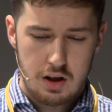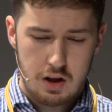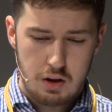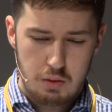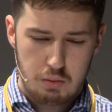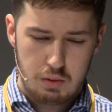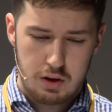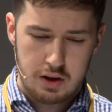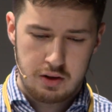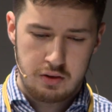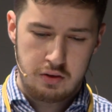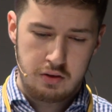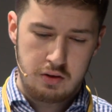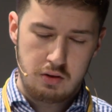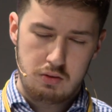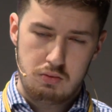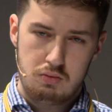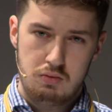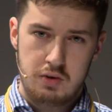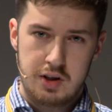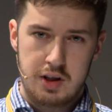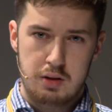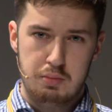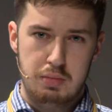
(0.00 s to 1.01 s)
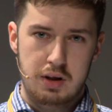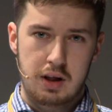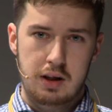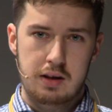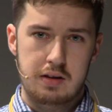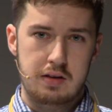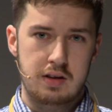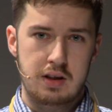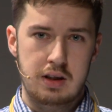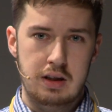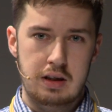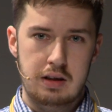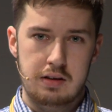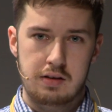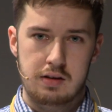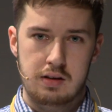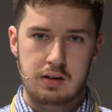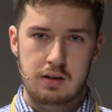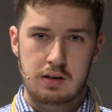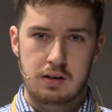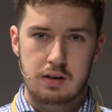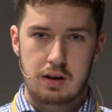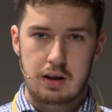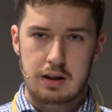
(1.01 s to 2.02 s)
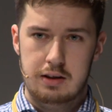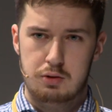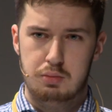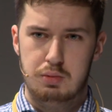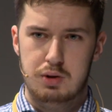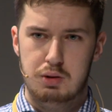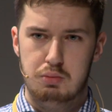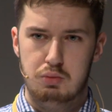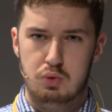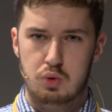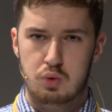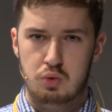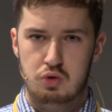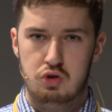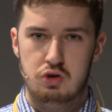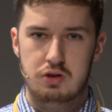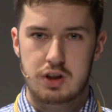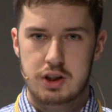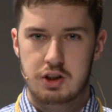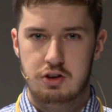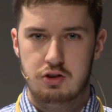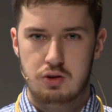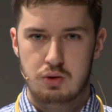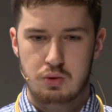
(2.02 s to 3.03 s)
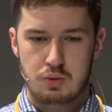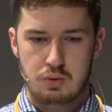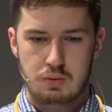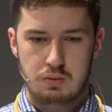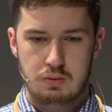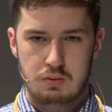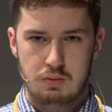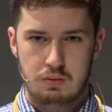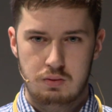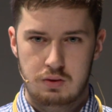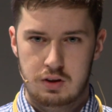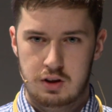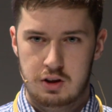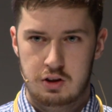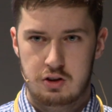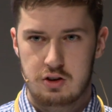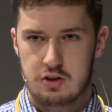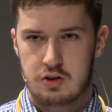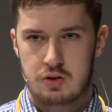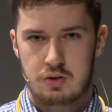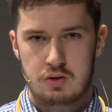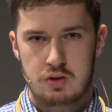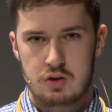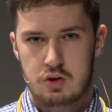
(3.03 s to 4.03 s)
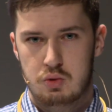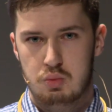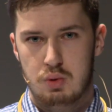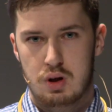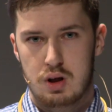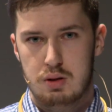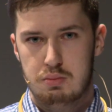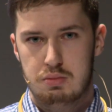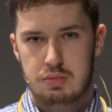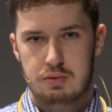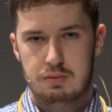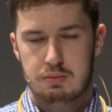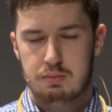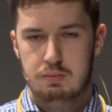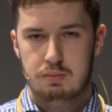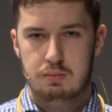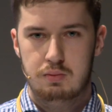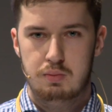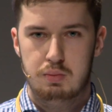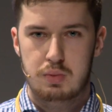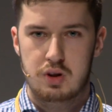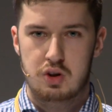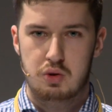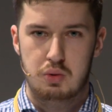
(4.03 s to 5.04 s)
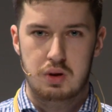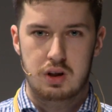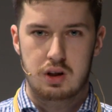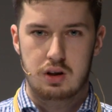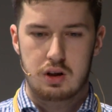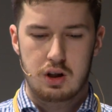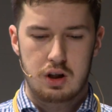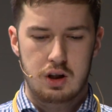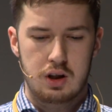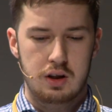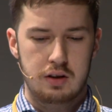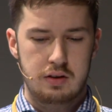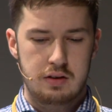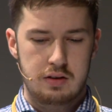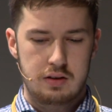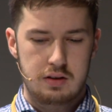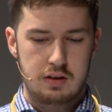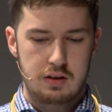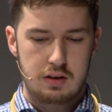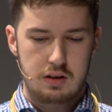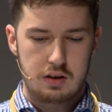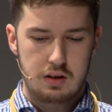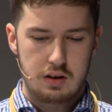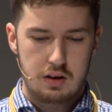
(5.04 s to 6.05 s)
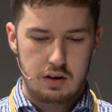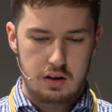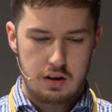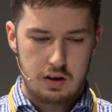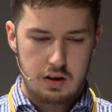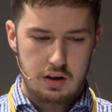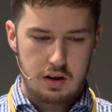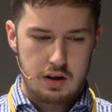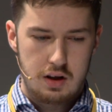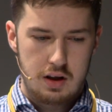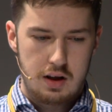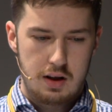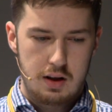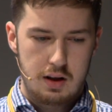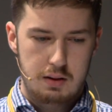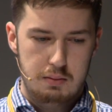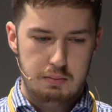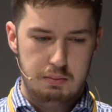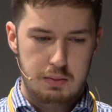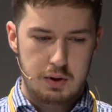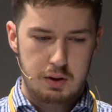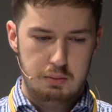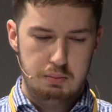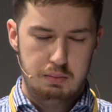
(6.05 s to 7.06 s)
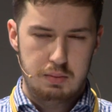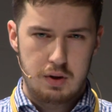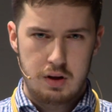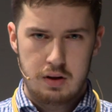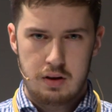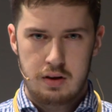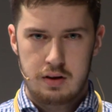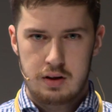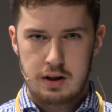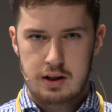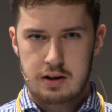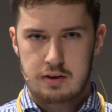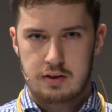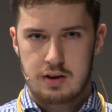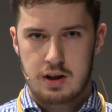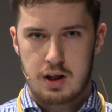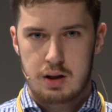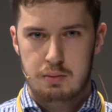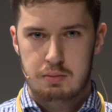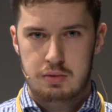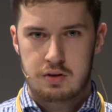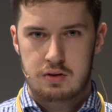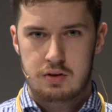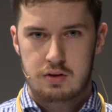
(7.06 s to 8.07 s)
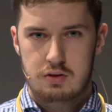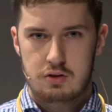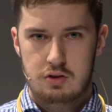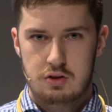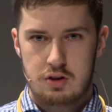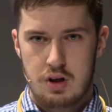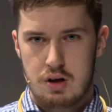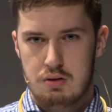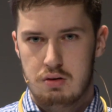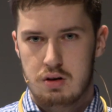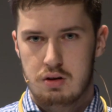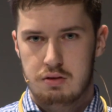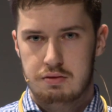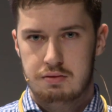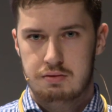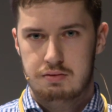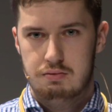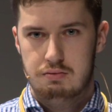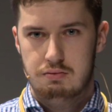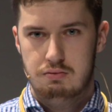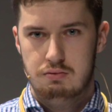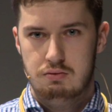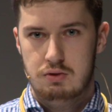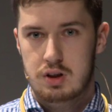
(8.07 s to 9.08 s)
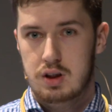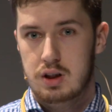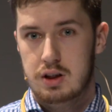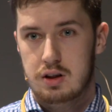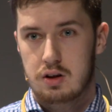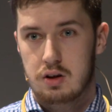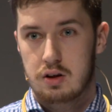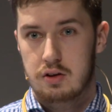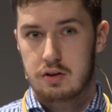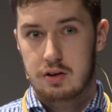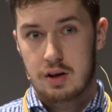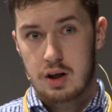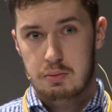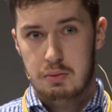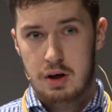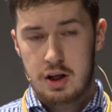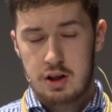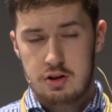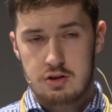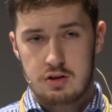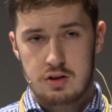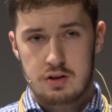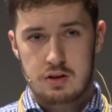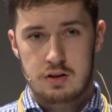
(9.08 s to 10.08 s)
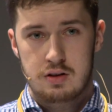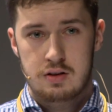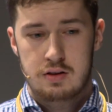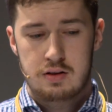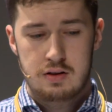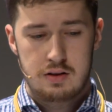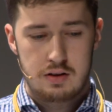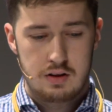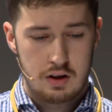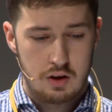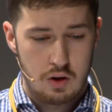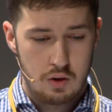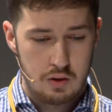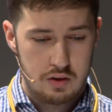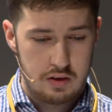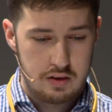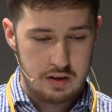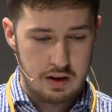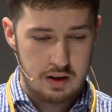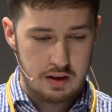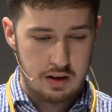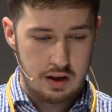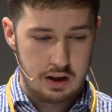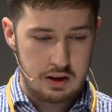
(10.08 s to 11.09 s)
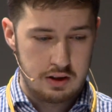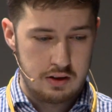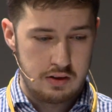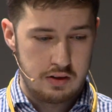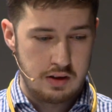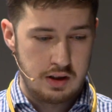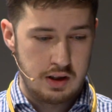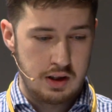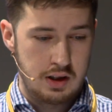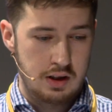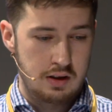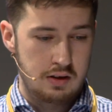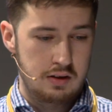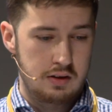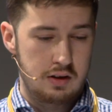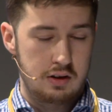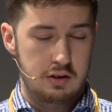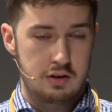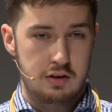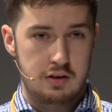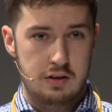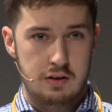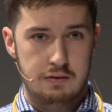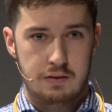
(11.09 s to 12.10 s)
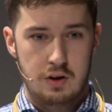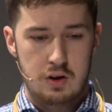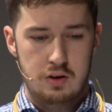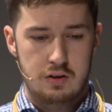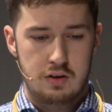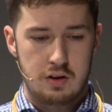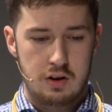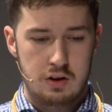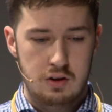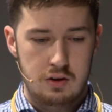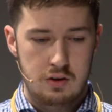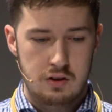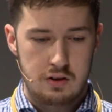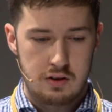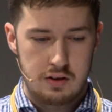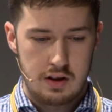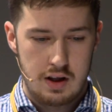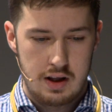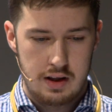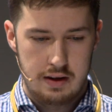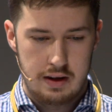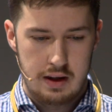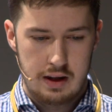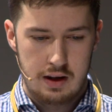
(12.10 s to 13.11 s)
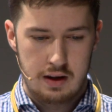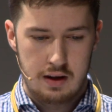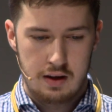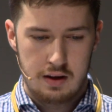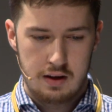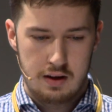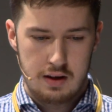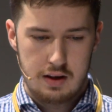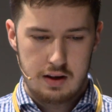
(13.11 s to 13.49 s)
whilst readability is a little bit more traditional. You just swipe between the cards. But both these apps show off really nice animations. The content that you see, such as the photos and the